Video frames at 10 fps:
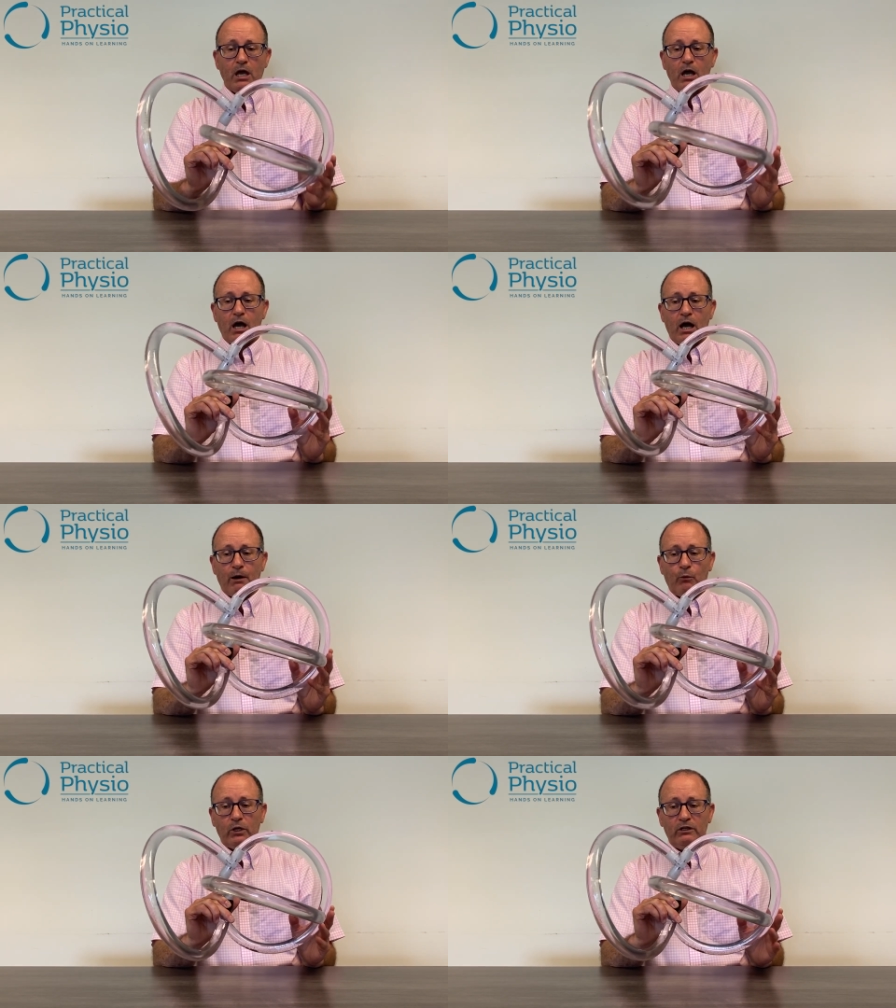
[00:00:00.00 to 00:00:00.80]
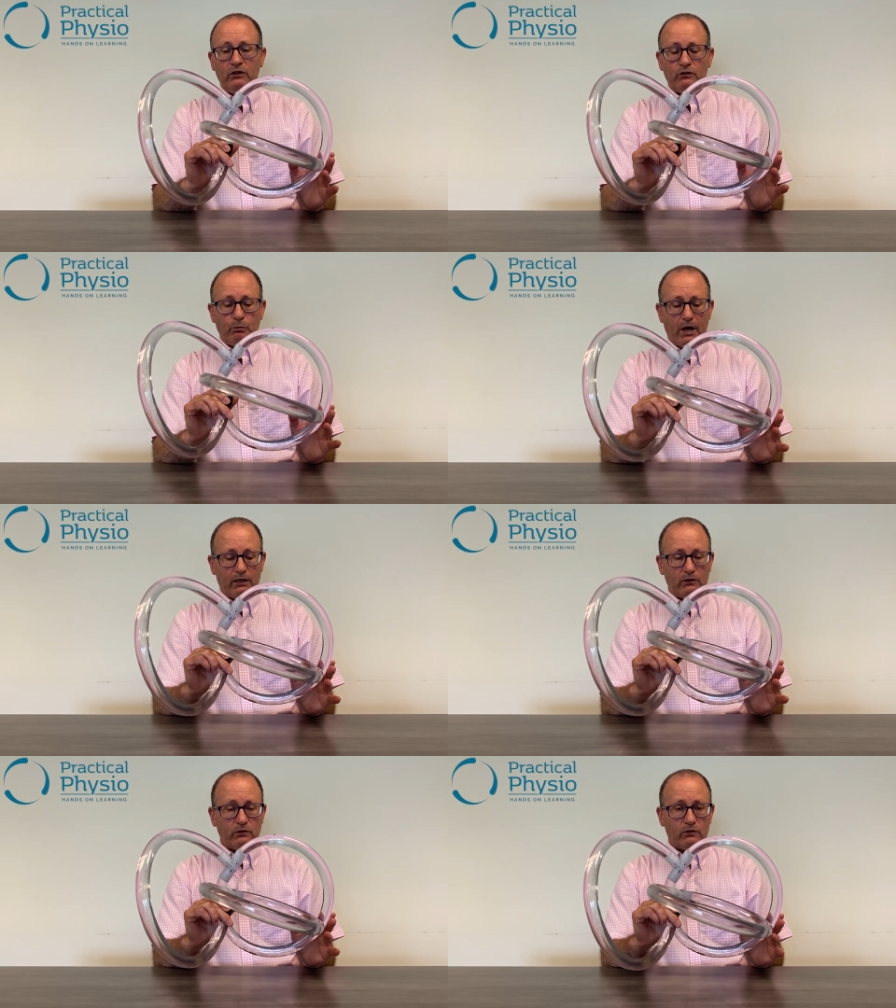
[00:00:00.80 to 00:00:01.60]
Uh, what this
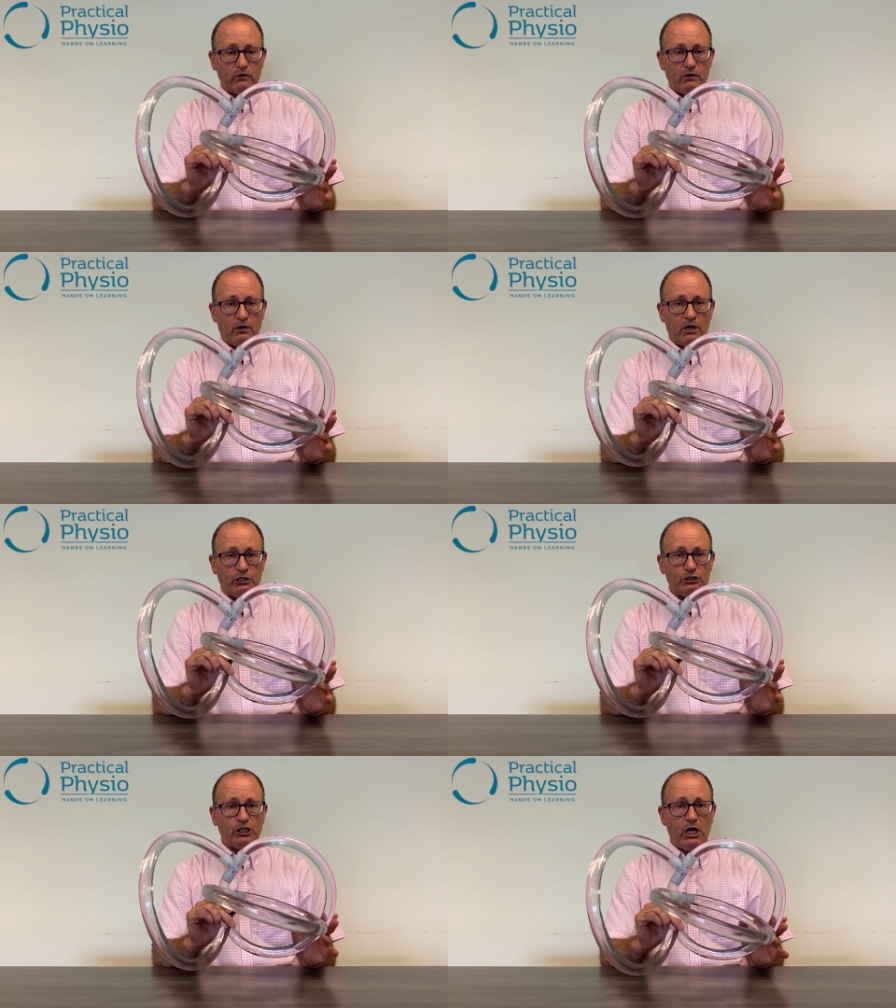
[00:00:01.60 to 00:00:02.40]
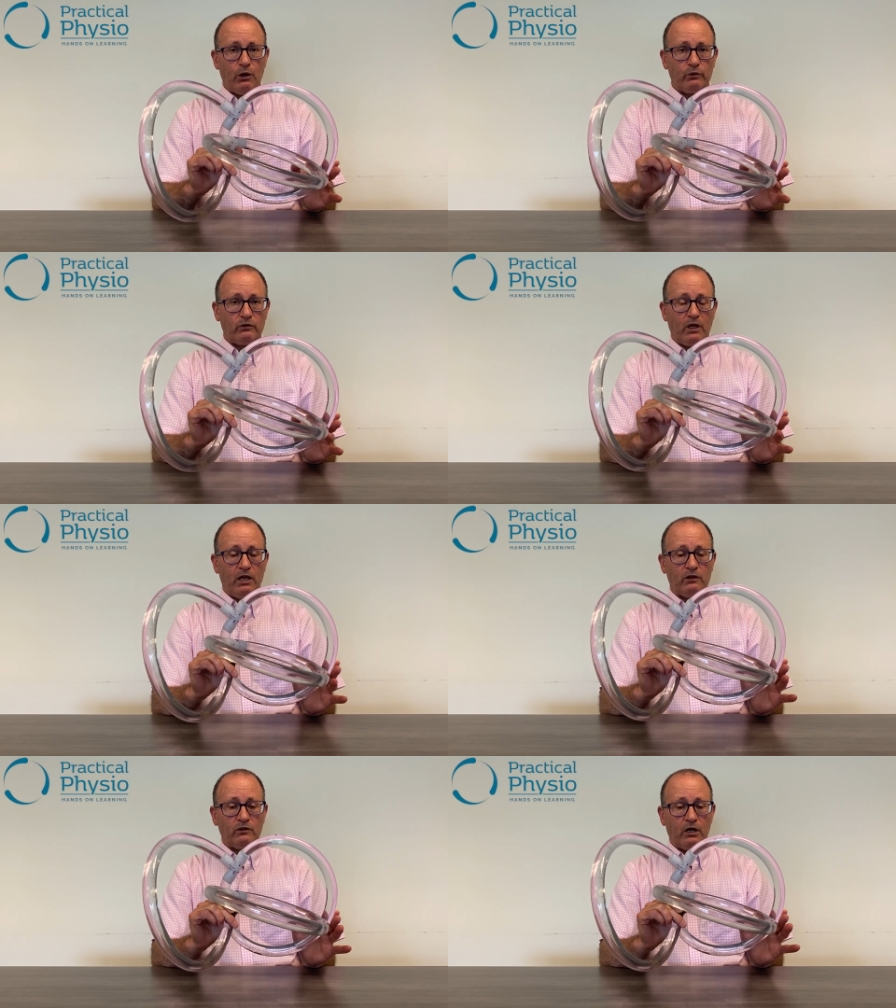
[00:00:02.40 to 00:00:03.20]
model uh, shows
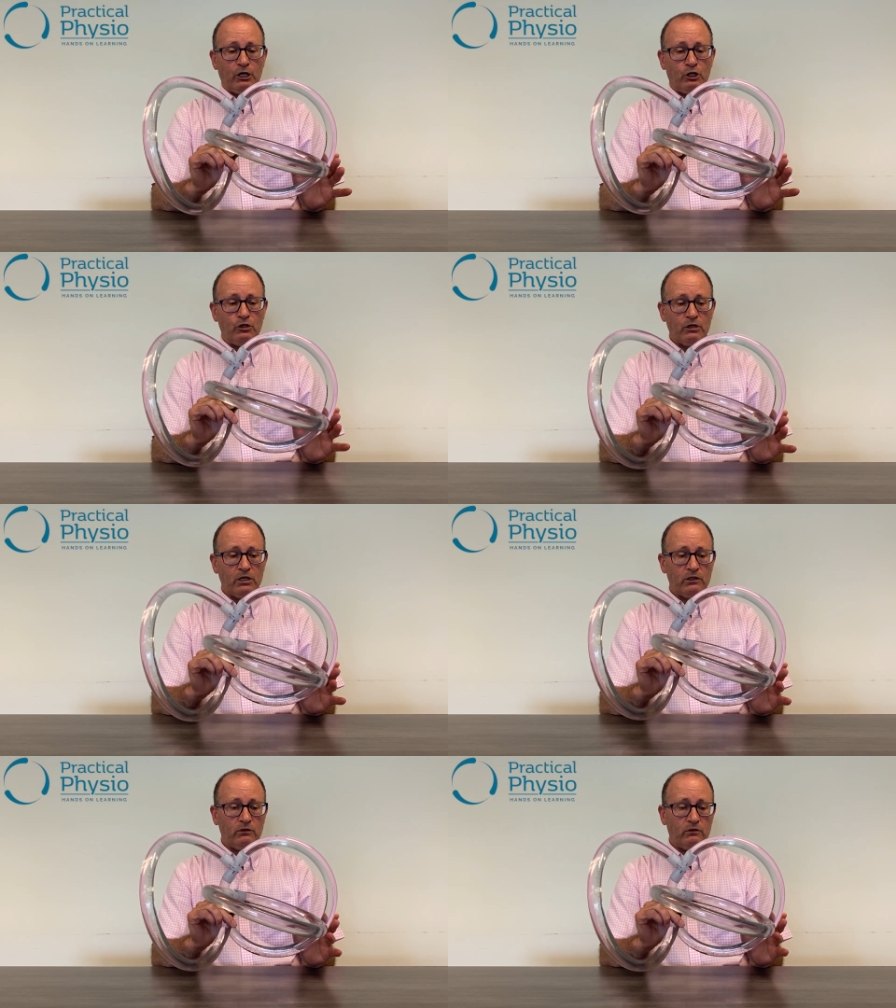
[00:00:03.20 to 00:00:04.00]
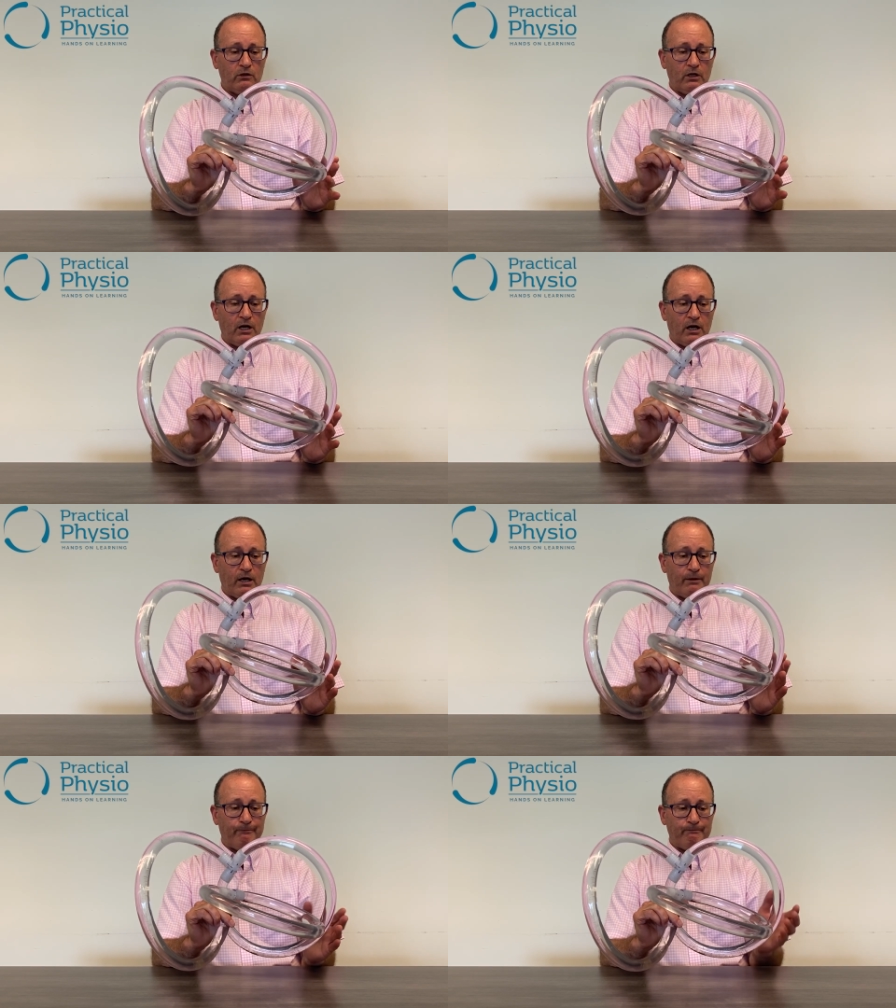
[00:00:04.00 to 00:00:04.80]
is a good
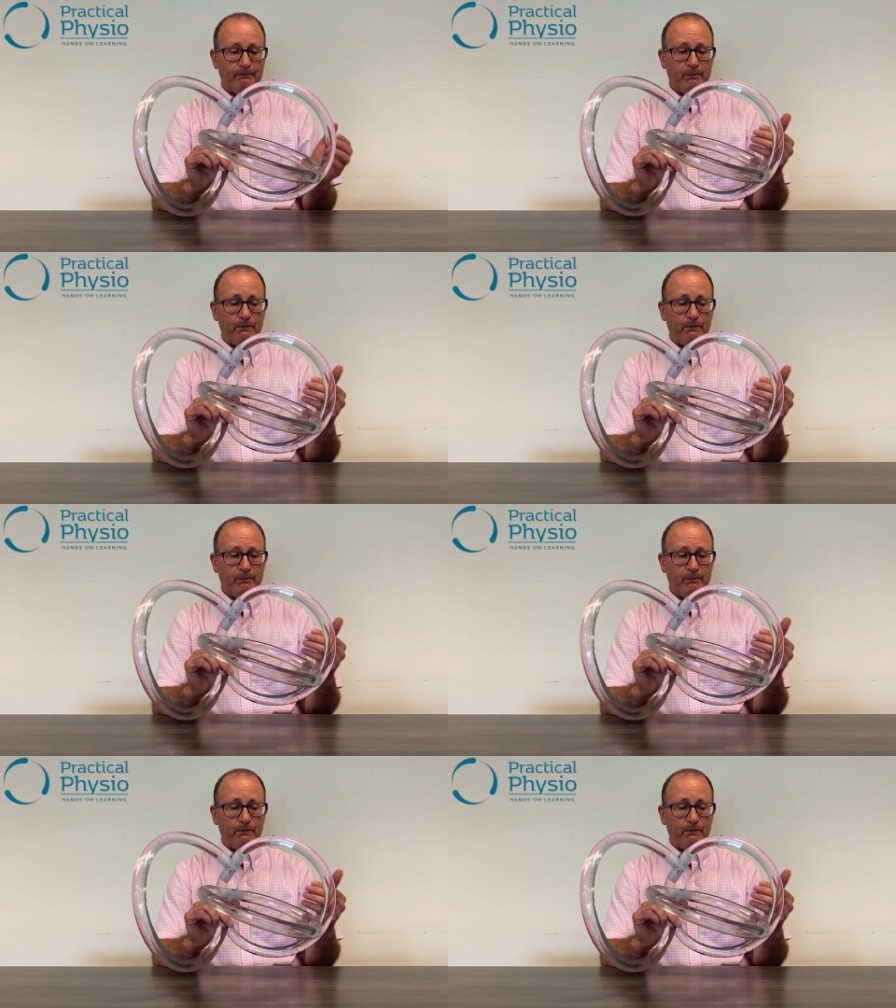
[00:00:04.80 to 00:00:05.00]
um,